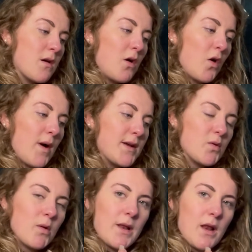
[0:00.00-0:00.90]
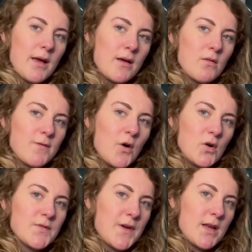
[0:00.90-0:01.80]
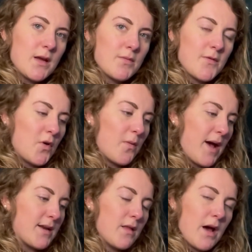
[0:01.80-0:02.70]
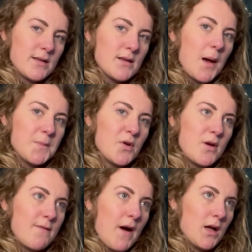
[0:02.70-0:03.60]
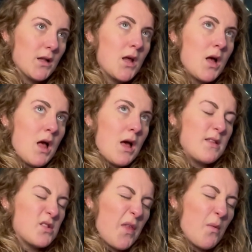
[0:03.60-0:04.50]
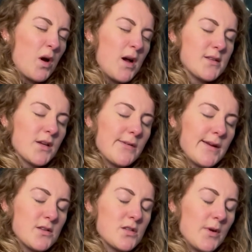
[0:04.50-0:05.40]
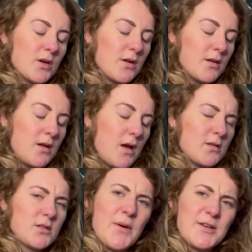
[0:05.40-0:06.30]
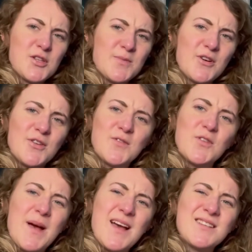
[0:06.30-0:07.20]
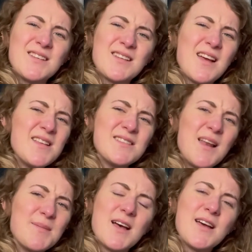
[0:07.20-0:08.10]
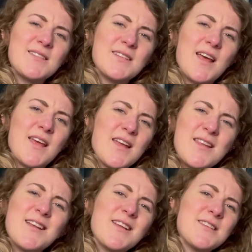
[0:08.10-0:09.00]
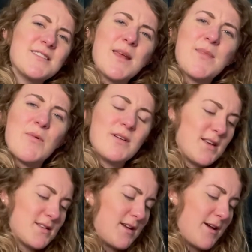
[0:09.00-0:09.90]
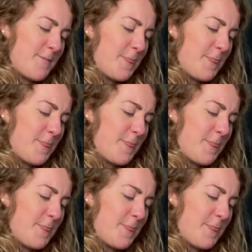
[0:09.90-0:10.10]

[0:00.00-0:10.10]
Otherwise you will be like force feeding before bed, and that is absolutely vile. And there's nothing worse than going to stomach on a full bed. Can you tell I'm tired today? Can you tell I didn't sleep that well last night?